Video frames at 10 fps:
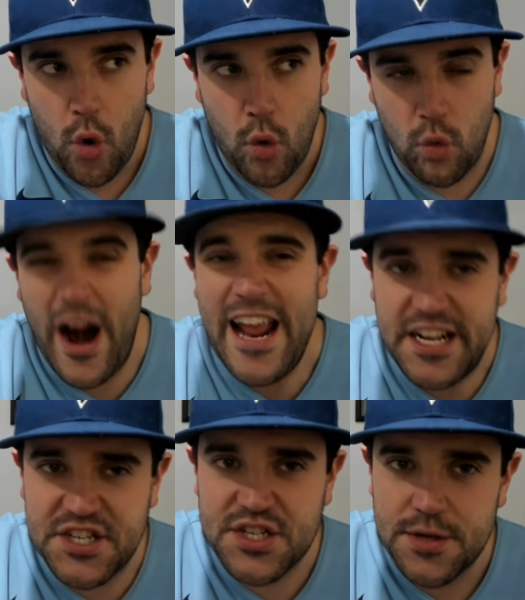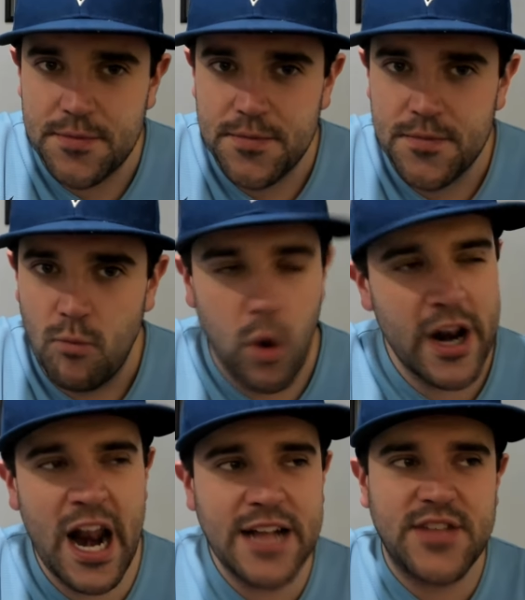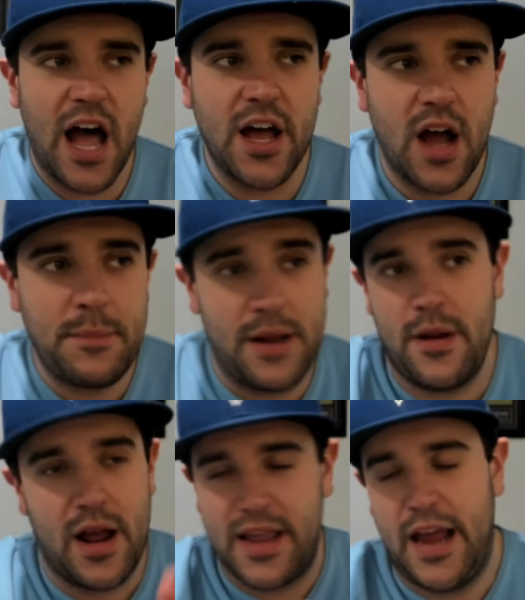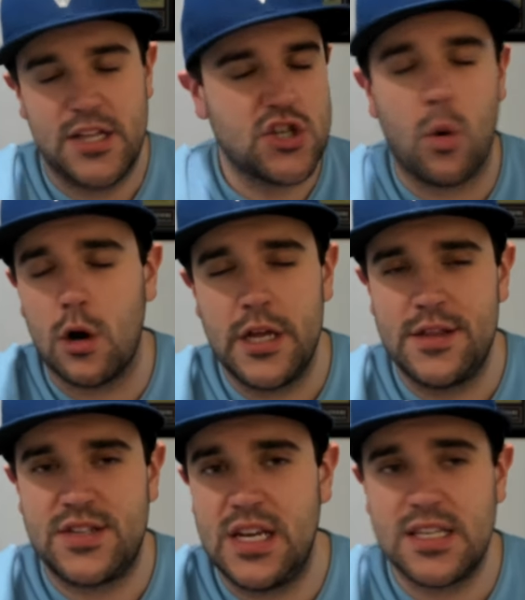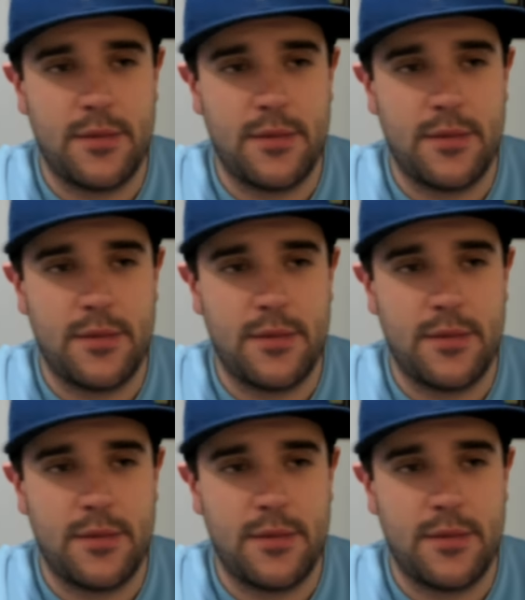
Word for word: rakes. What did I tell? I mean, not, again, it's so early in the season.